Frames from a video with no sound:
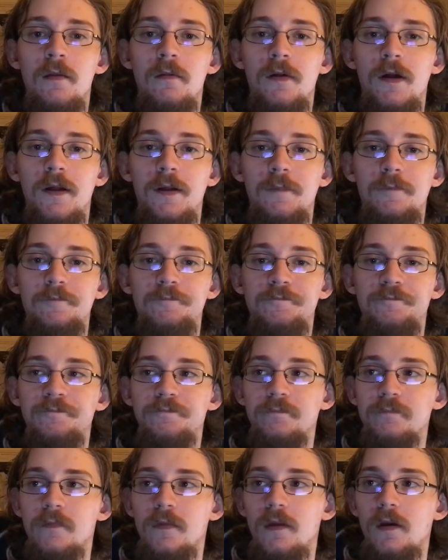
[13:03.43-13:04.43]
Like,
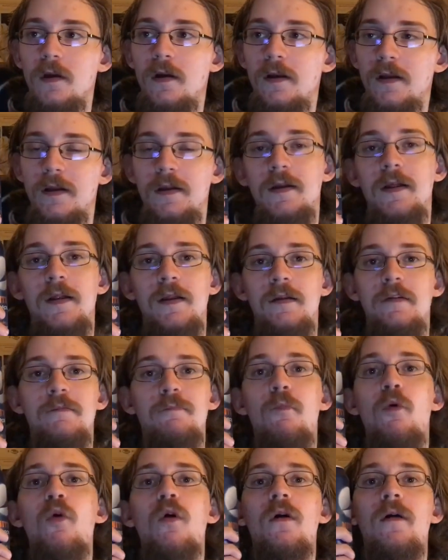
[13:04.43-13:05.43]
and it's
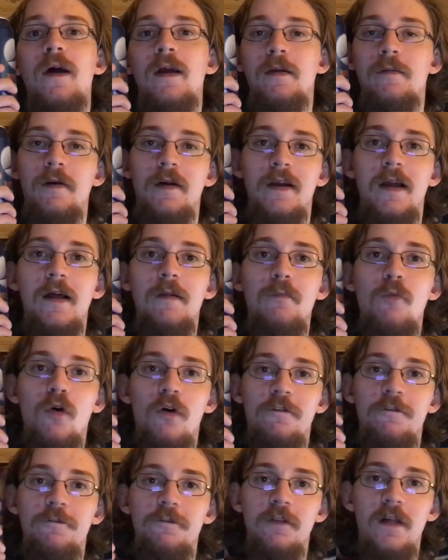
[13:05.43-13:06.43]
more like, again,
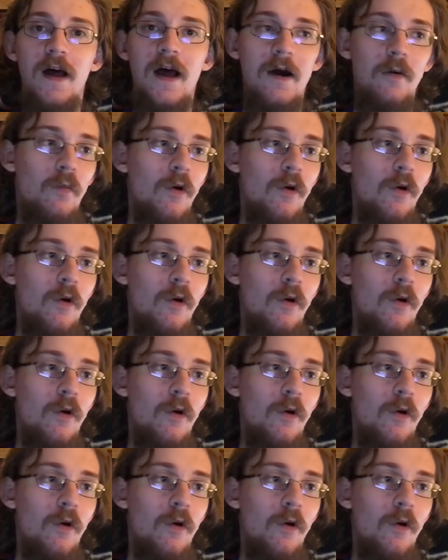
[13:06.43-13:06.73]
more flat,